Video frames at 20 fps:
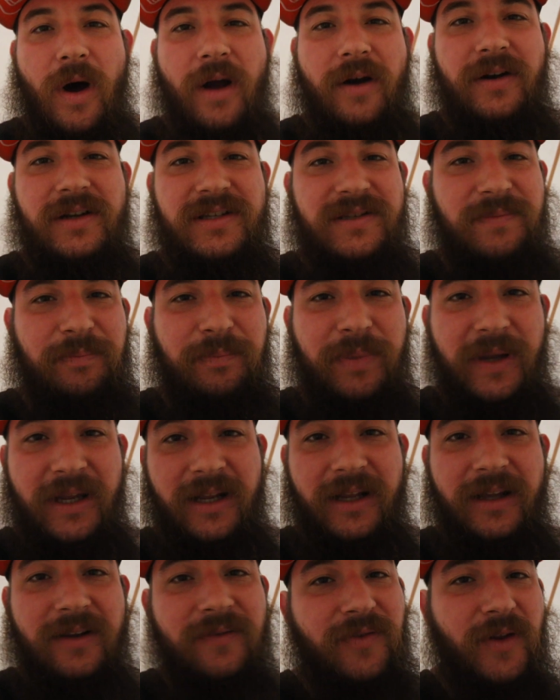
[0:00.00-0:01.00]
Water is
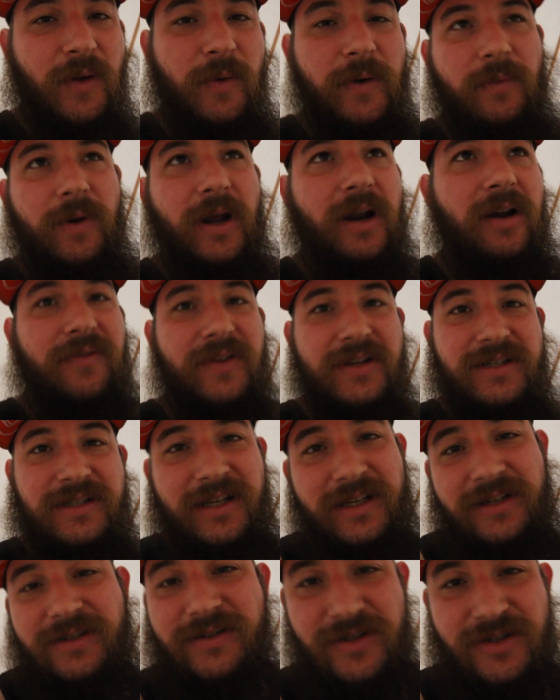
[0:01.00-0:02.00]
beating and flowing right off this
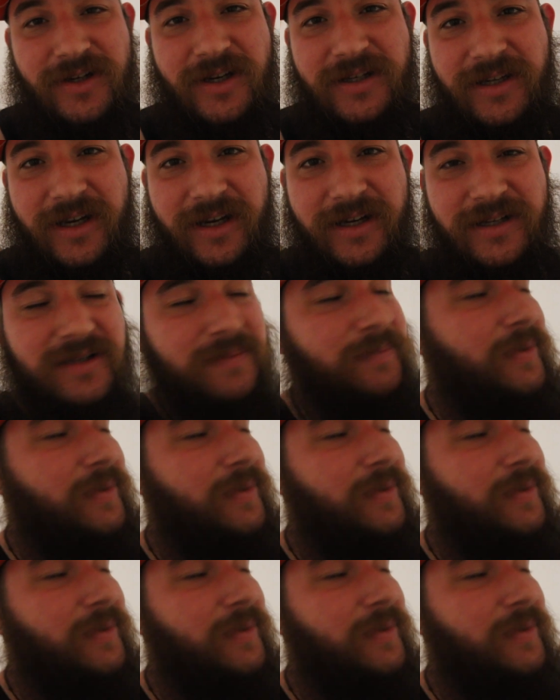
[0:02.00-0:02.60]
tent, just like it's